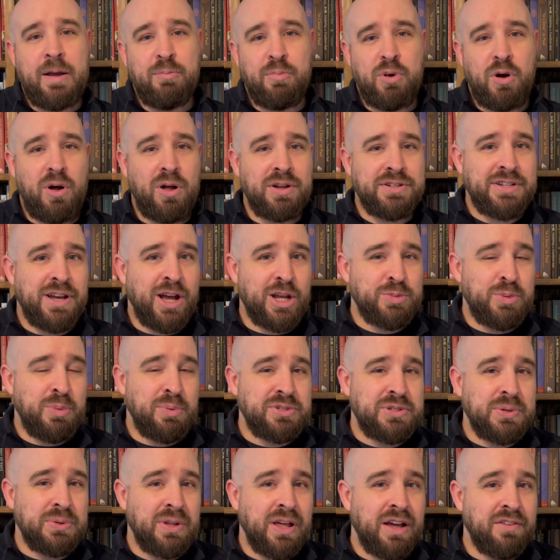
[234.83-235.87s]
Paul tells people
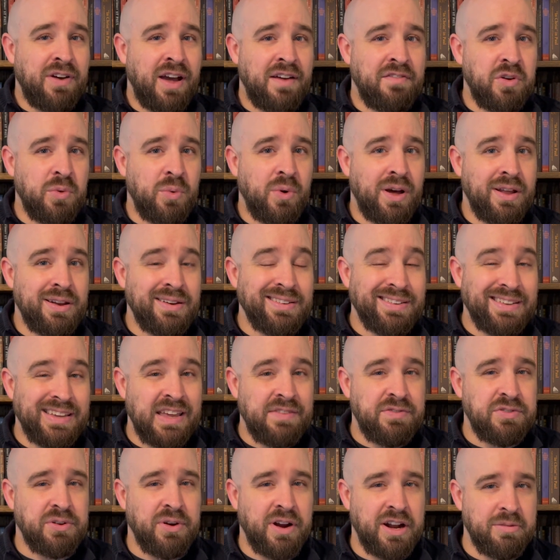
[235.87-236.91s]
to love everyone,
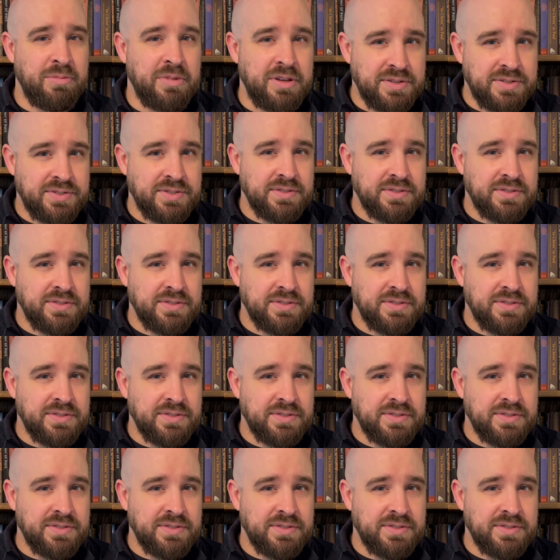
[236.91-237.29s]
even your enemies.